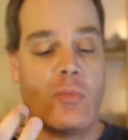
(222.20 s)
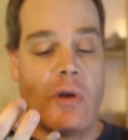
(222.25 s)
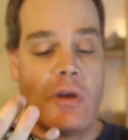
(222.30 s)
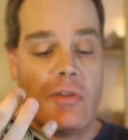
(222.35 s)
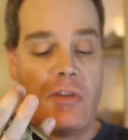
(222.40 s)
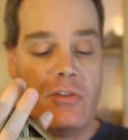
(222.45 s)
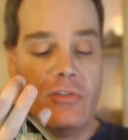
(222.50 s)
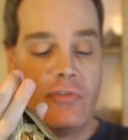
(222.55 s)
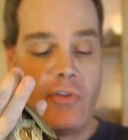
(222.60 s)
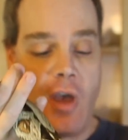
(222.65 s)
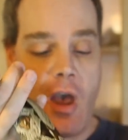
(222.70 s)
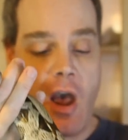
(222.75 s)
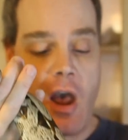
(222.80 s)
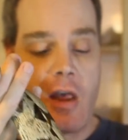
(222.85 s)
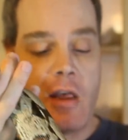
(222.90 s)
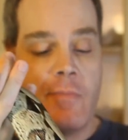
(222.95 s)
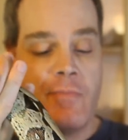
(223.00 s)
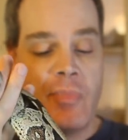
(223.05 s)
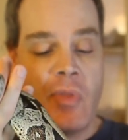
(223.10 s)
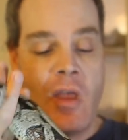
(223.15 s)
by this
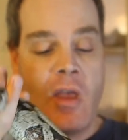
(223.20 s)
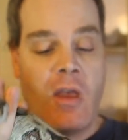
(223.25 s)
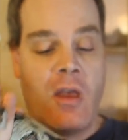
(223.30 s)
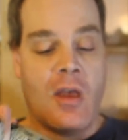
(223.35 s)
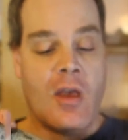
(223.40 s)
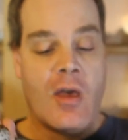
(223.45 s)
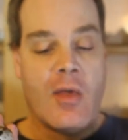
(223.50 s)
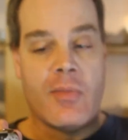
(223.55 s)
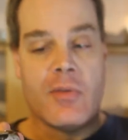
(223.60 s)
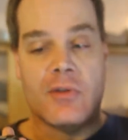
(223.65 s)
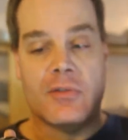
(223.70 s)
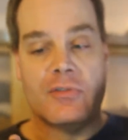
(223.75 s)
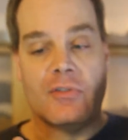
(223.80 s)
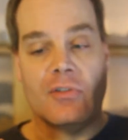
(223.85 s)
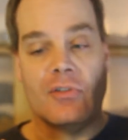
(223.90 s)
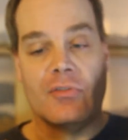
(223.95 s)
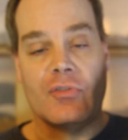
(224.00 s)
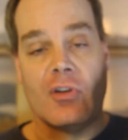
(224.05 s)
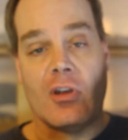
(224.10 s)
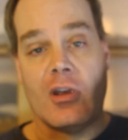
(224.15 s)
guy. This
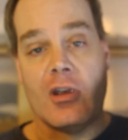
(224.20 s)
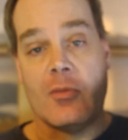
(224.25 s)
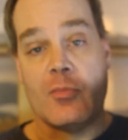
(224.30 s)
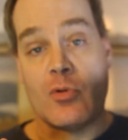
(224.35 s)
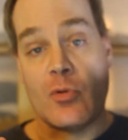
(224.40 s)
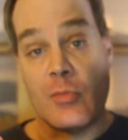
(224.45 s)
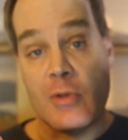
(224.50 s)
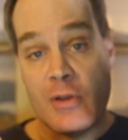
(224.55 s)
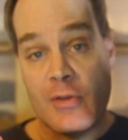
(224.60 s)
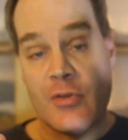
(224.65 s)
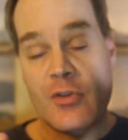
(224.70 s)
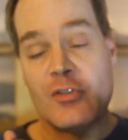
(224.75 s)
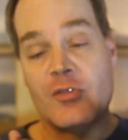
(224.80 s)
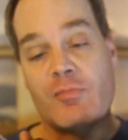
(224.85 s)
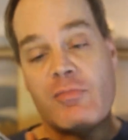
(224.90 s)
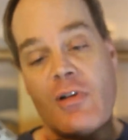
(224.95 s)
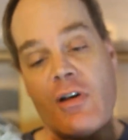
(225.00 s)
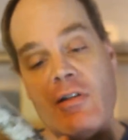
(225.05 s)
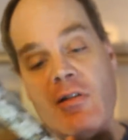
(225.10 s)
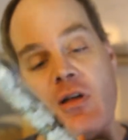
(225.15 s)
is a Prometheus
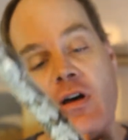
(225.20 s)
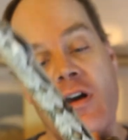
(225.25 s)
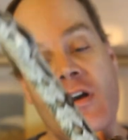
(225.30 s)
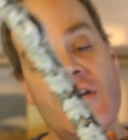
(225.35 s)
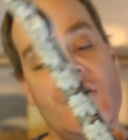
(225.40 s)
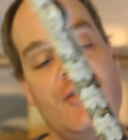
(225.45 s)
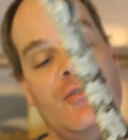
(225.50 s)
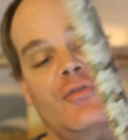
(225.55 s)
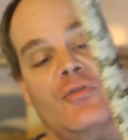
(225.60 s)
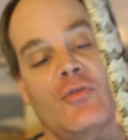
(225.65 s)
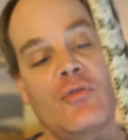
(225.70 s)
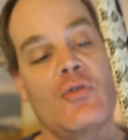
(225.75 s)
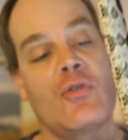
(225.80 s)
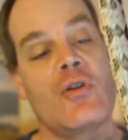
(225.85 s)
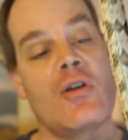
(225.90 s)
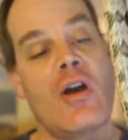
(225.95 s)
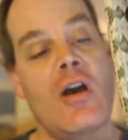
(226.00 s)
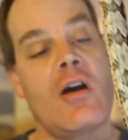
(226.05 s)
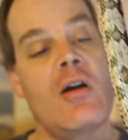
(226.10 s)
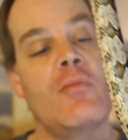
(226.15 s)
bloodline
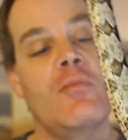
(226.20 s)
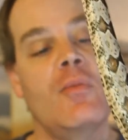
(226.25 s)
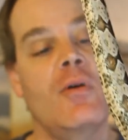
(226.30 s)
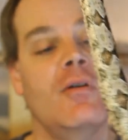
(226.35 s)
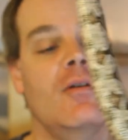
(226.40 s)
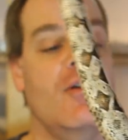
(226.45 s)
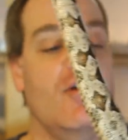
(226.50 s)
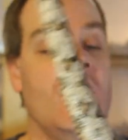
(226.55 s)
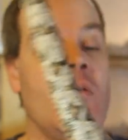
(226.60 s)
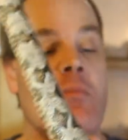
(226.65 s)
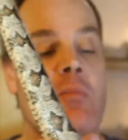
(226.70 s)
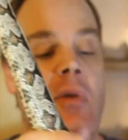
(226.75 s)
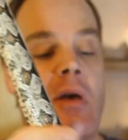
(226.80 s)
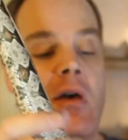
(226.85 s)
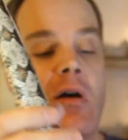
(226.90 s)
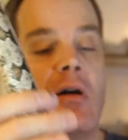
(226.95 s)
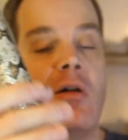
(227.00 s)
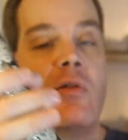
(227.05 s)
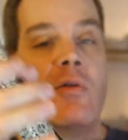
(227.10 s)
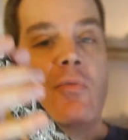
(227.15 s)
Suriname
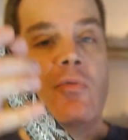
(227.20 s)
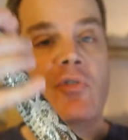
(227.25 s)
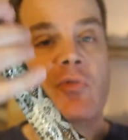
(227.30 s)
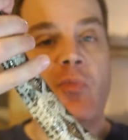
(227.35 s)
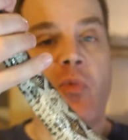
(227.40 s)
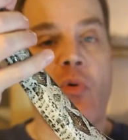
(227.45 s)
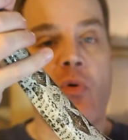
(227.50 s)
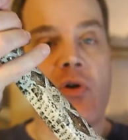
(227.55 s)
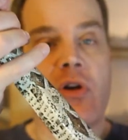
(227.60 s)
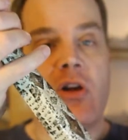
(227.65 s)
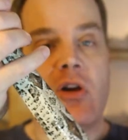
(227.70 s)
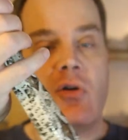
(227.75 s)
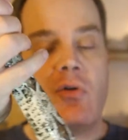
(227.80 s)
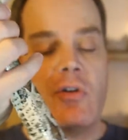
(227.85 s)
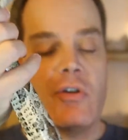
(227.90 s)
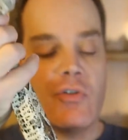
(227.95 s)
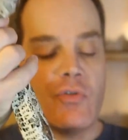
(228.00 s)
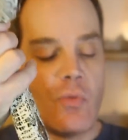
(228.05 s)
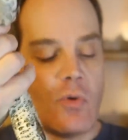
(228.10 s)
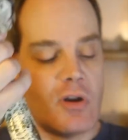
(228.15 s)
male that was born here
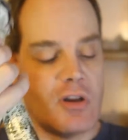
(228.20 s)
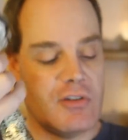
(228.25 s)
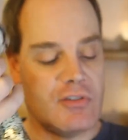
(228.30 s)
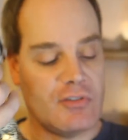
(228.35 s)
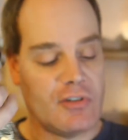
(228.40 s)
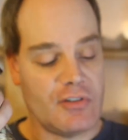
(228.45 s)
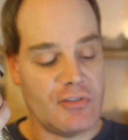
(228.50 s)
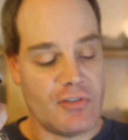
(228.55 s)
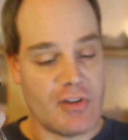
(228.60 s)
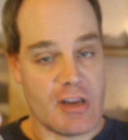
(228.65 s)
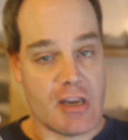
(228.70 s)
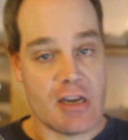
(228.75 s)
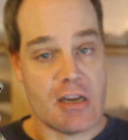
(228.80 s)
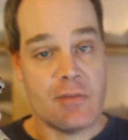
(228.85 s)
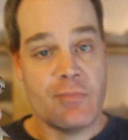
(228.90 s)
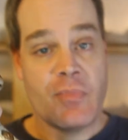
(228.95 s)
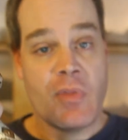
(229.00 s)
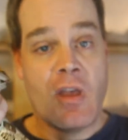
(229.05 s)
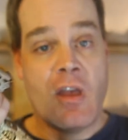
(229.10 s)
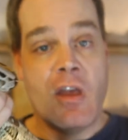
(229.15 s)
in
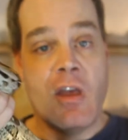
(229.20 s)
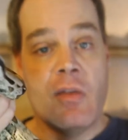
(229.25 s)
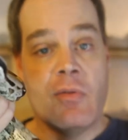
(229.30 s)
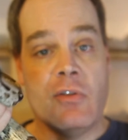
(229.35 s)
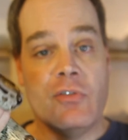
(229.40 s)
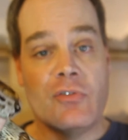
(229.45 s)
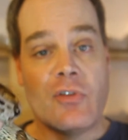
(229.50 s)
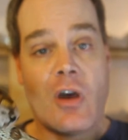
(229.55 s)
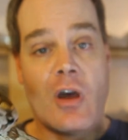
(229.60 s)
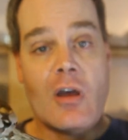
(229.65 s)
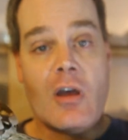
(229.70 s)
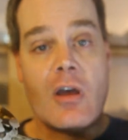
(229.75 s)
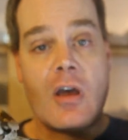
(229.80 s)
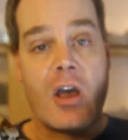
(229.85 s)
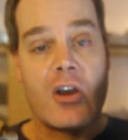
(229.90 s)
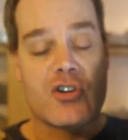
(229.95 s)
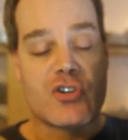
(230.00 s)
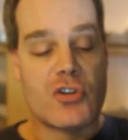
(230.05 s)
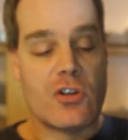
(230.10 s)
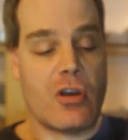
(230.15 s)
2016. This guy I
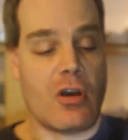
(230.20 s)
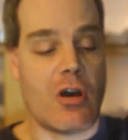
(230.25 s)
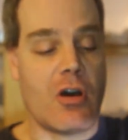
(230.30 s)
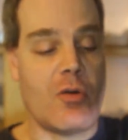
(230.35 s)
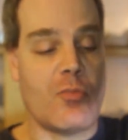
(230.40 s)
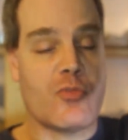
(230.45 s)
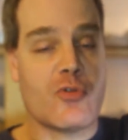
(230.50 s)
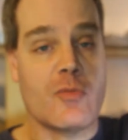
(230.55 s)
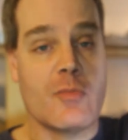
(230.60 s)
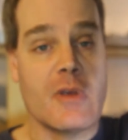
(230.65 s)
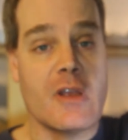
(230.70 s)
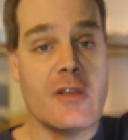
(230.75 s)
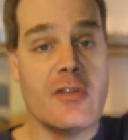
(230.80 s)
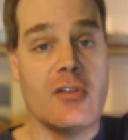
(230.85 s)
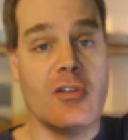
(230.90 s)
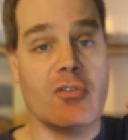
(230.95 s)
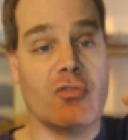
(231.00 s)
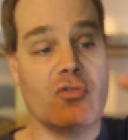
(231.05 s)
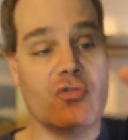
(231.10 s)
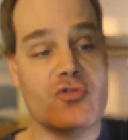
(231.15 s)
actually call
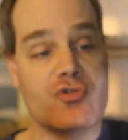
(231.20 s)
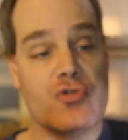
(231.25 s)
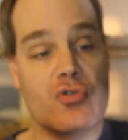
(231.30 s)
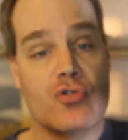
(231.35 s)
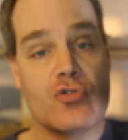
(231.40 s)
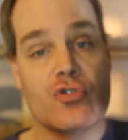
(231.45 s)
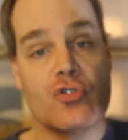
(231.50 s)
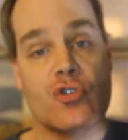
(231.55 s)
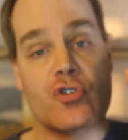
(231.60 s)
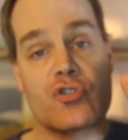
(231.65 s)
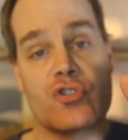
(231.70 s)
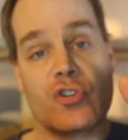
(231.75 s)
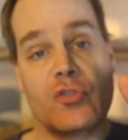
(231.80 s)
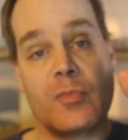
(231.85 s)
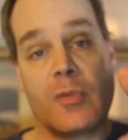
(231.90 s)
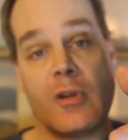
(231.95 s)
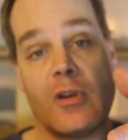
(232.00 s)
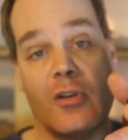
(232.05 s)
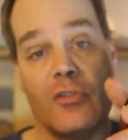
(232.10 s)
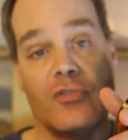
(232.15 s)
Prometheus Jr. just
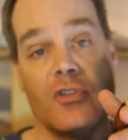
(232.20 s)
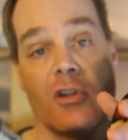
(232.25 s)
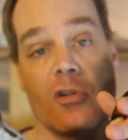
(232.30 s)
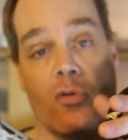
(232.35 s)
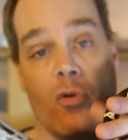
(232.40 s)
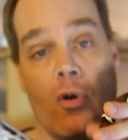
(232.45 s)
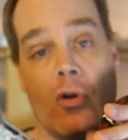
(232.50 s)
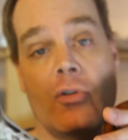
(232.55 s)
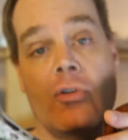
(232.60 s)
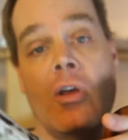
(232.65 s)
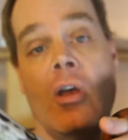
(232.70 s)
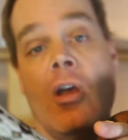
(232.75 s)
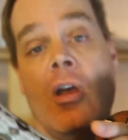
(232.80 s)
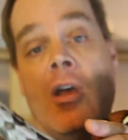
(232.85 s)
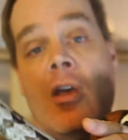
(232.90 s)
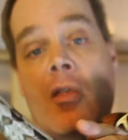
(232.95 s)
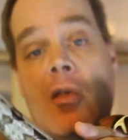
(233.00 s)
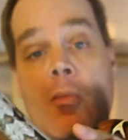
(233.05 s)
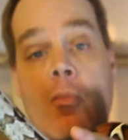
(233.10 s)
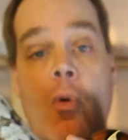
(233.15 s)
because he looked
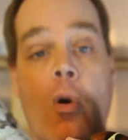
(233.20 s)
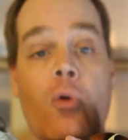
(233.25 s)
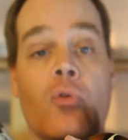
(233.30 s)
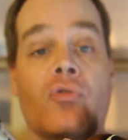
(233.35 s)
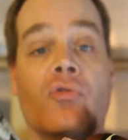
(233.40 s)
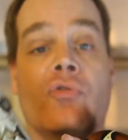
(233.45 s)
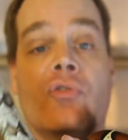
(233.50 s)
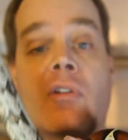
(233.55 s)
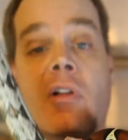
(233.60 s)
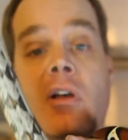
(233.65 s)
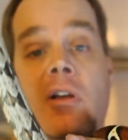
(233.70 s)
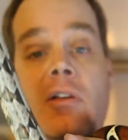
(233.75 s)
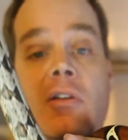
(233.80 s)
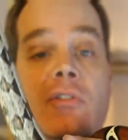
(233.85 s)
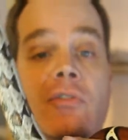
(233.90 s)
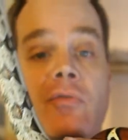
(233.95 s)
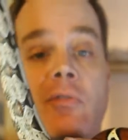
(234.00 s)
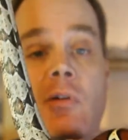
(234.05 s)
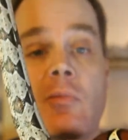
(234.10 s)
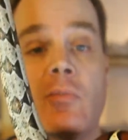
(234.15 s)
the most like
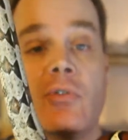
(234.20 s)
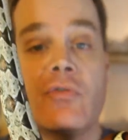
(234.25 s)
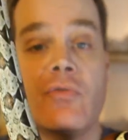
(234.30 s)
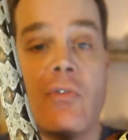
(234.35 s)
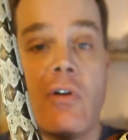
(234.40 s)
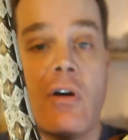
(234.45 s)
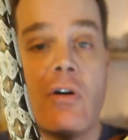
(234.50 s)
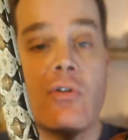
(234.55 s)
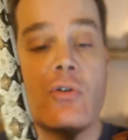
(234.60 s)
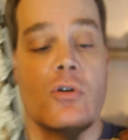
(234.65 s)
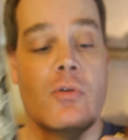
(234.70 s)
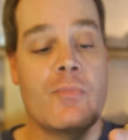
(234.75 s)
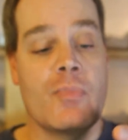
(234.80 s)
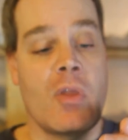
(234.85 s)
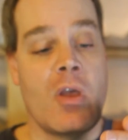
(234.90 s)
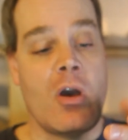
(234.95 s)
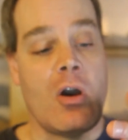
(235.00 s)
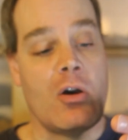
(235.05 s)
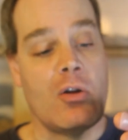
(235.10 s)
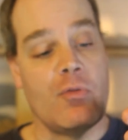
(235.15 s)
his famous father
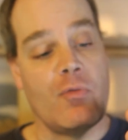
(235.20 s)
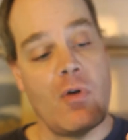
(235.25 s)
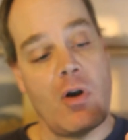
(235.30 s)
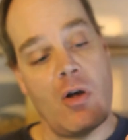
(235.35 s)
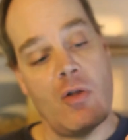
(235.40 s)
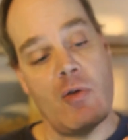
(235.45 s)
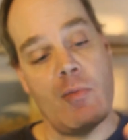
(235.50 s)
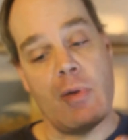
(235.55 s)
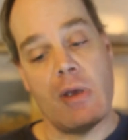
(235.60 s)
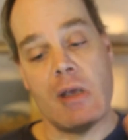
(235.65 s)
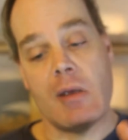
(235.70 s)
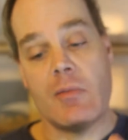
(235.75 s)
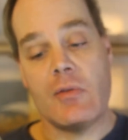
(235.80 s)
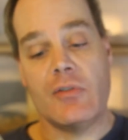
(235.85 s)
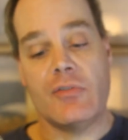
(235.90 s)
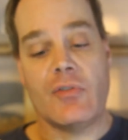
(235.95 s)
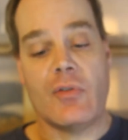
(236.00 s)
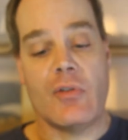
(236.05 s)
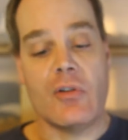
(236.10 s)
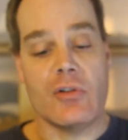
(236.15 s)
out of all the
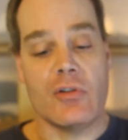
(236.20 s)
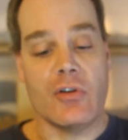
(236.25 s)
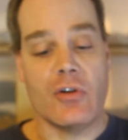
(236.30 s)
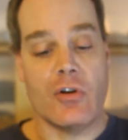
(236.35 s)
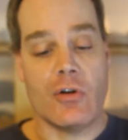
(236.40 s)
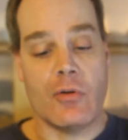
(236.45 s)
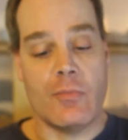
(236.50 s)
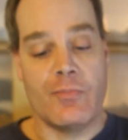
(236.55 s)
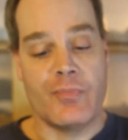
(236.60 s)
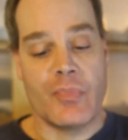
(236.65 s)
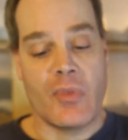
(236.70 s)
babies in the litter.